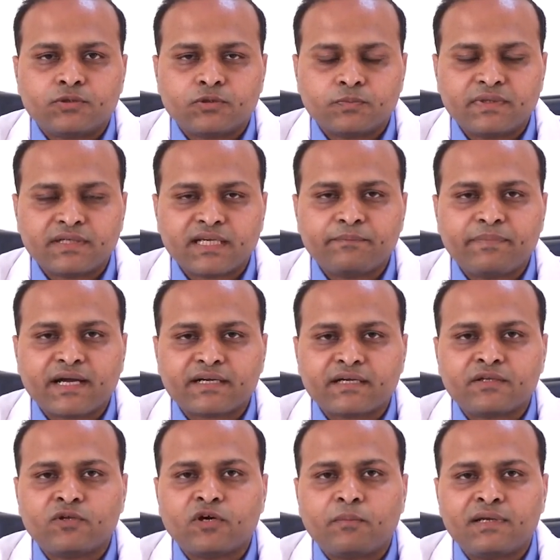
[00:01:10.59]
to bring it back
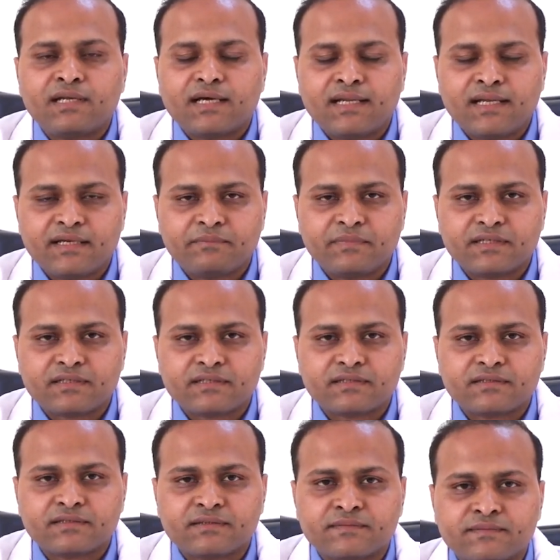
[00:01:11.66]
into normal alignment.
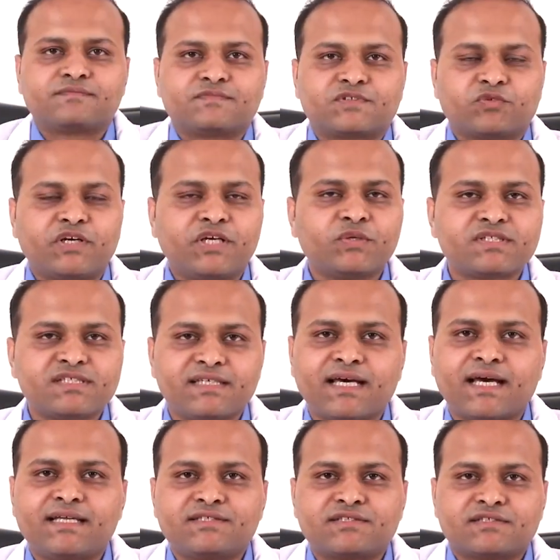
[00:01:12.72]
So when do you see a
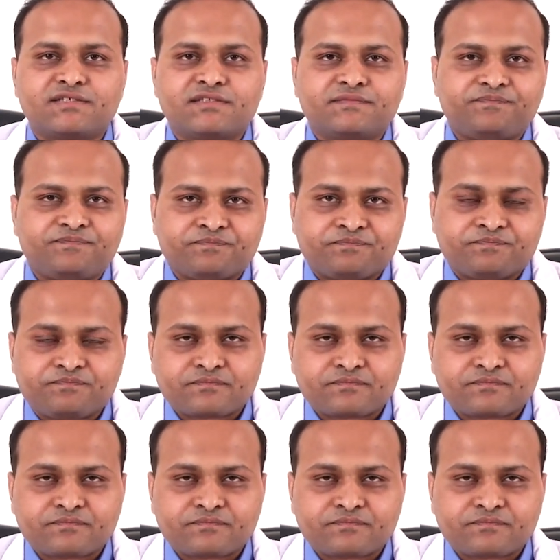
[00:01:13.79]
hand surgeon?